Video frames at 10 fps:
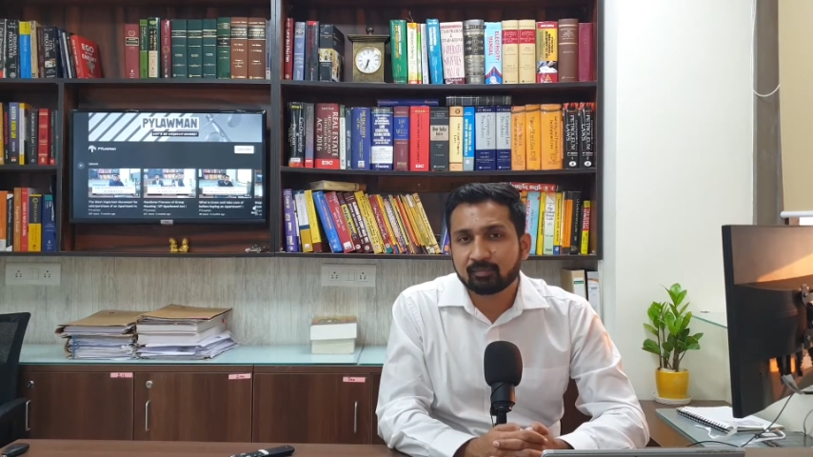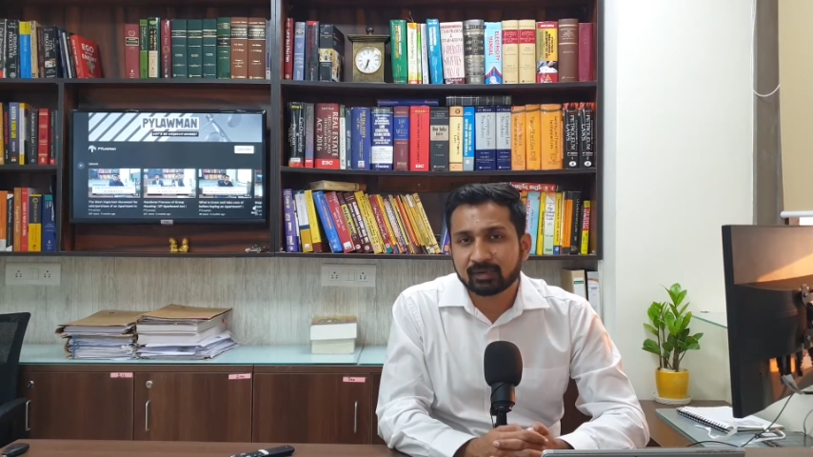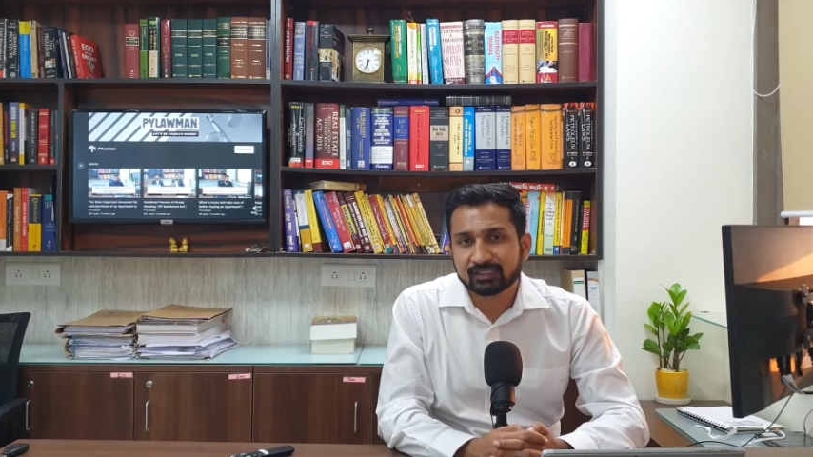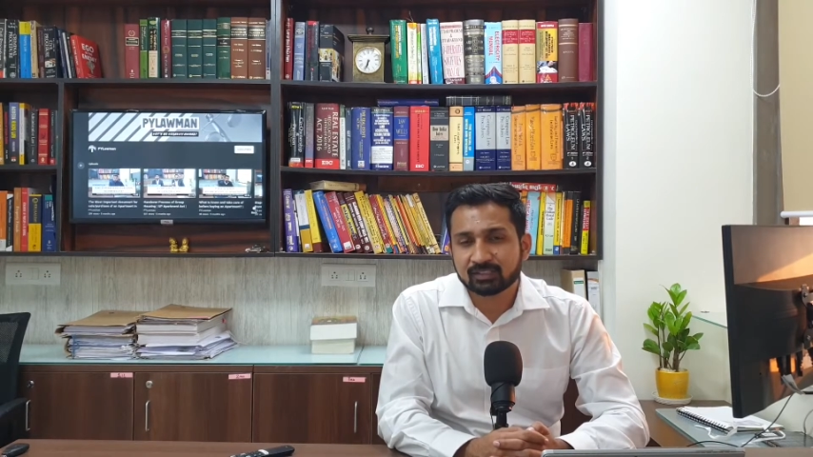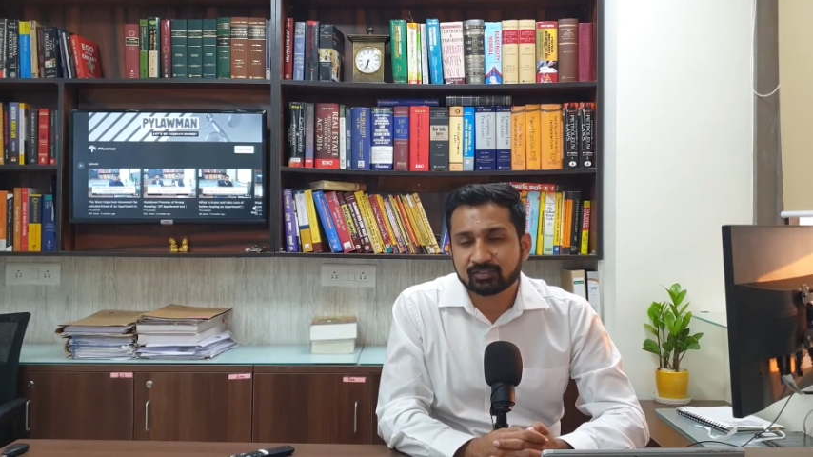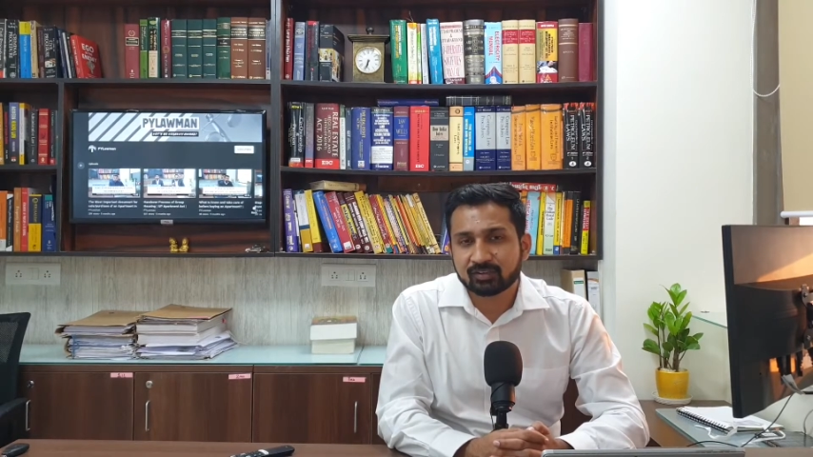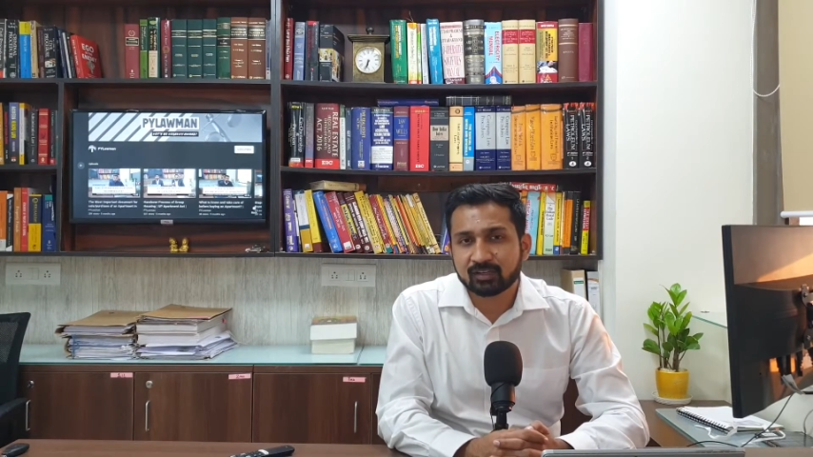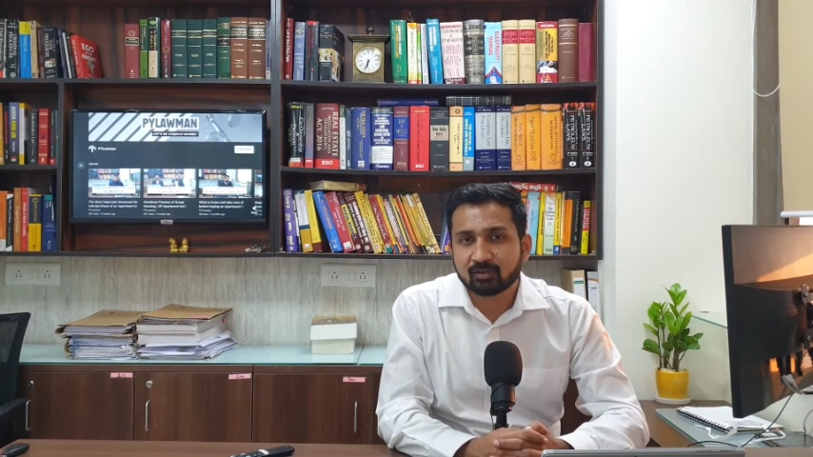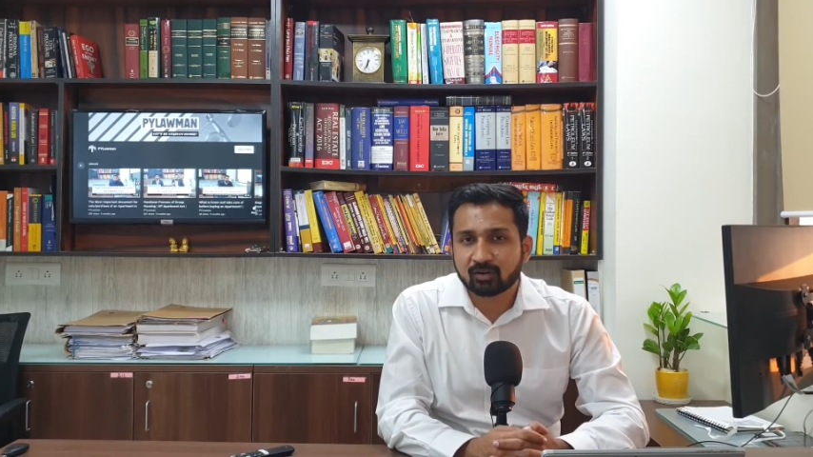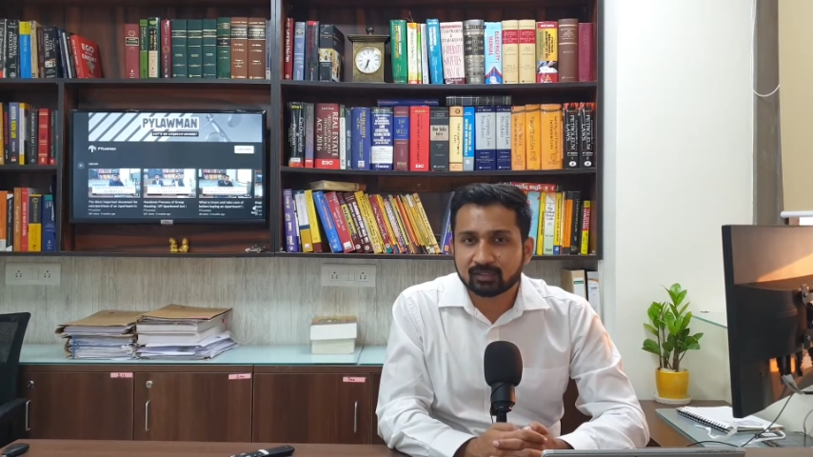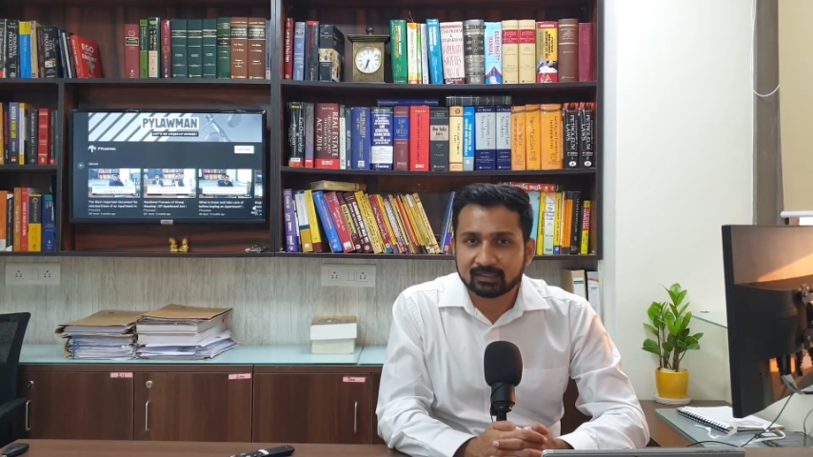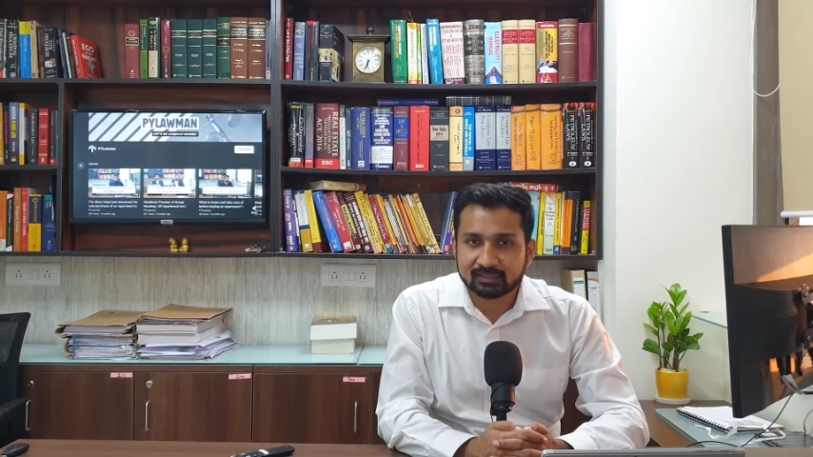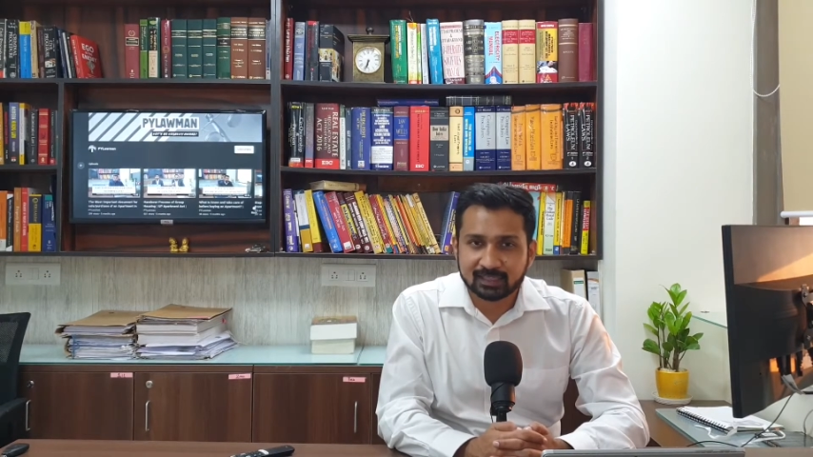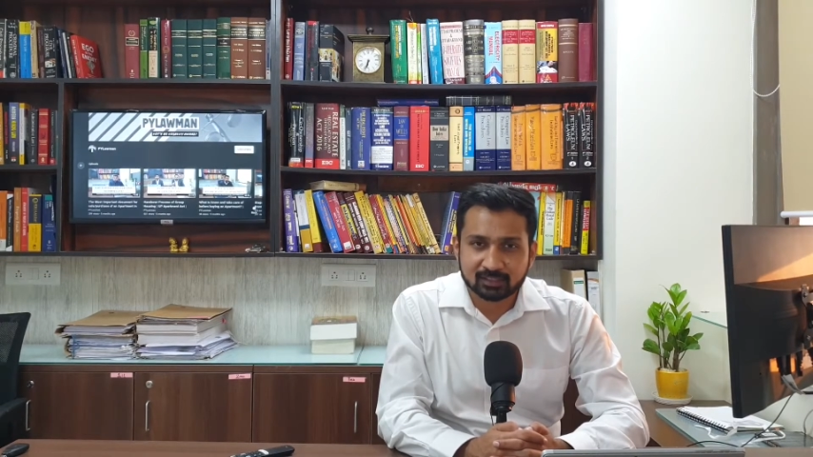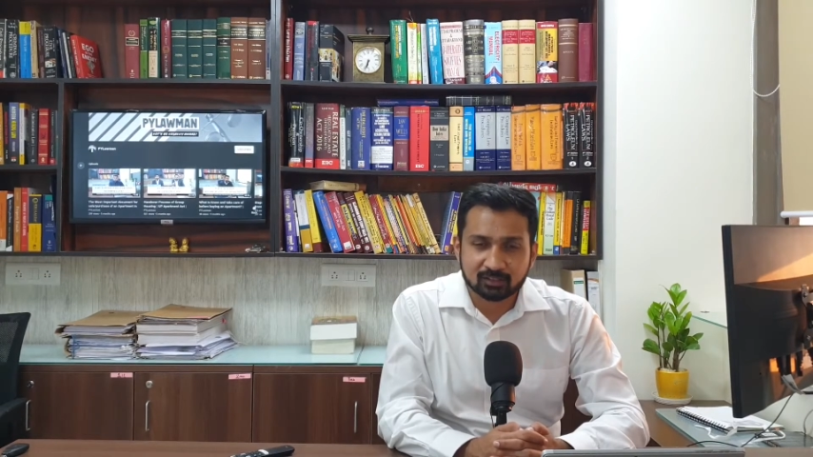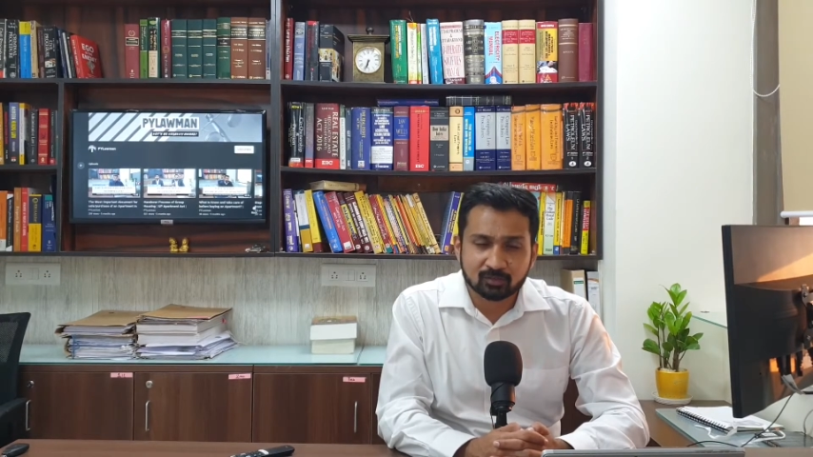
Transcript: magistrate or the session